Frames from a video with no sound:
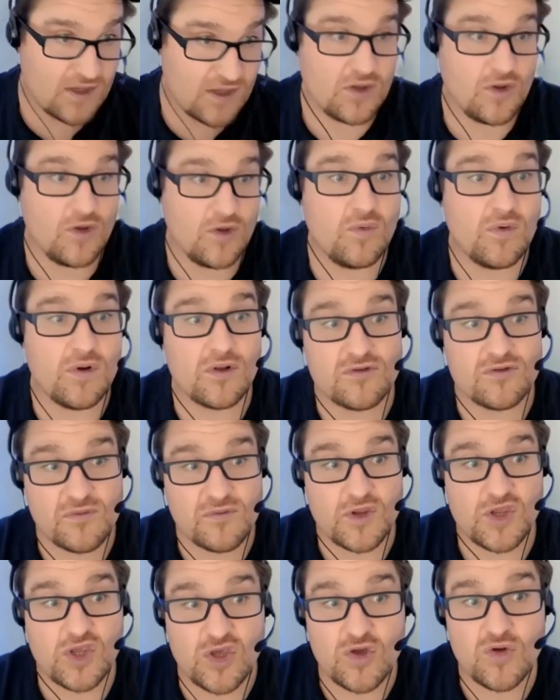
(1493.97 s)
You
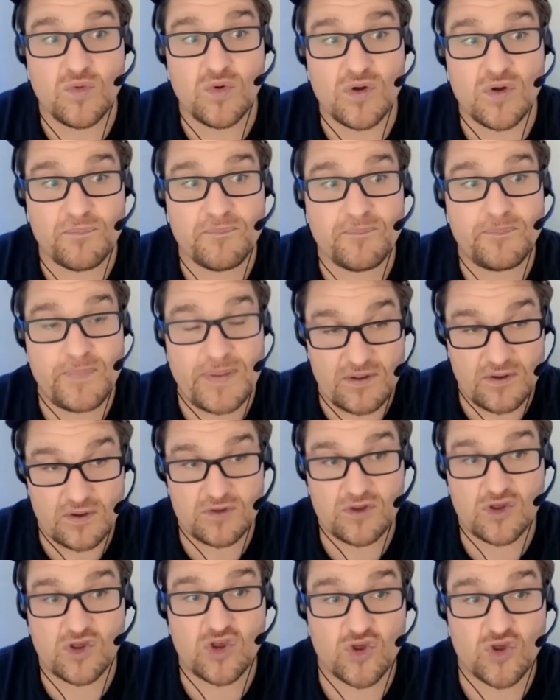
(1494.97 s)
will build
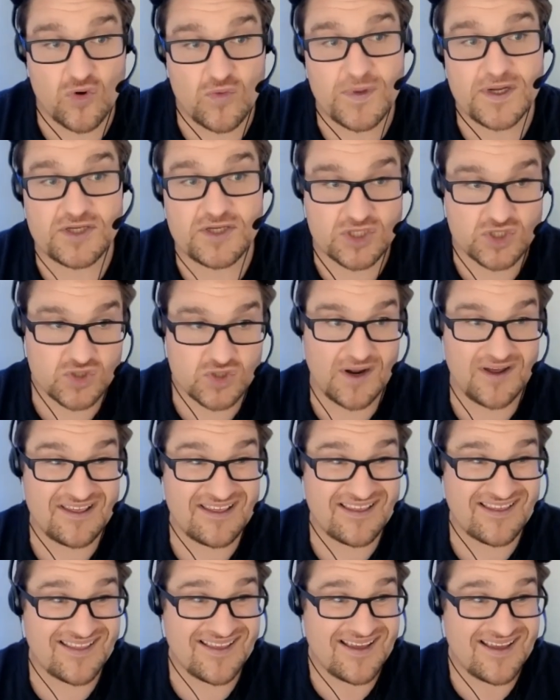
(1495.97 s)
so much
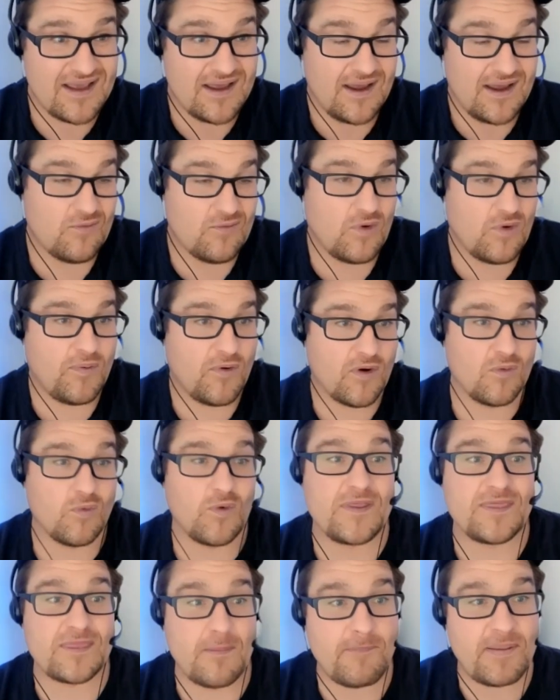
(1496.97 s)
trust and rapport
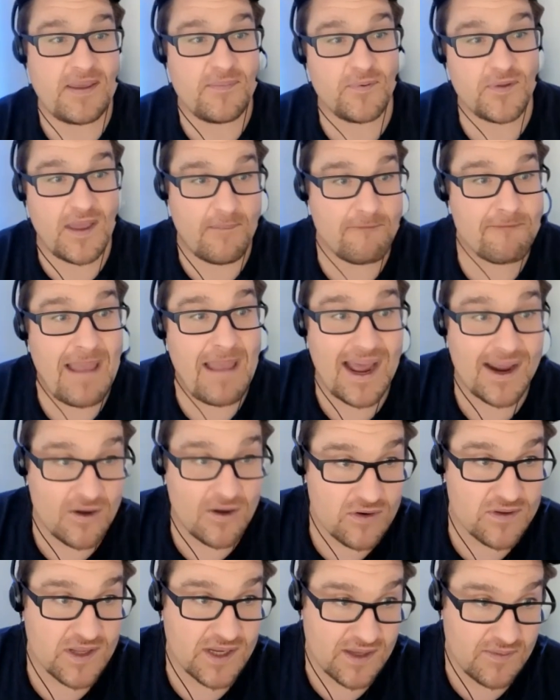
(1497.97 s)
with the people that
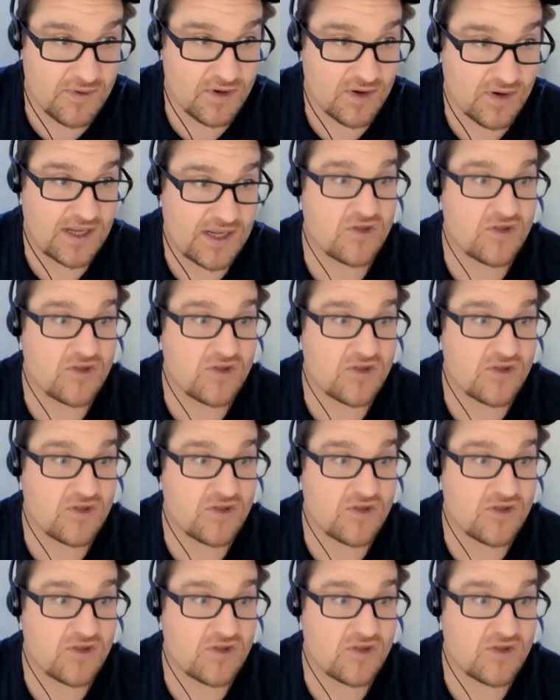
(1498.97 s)
matter in the community,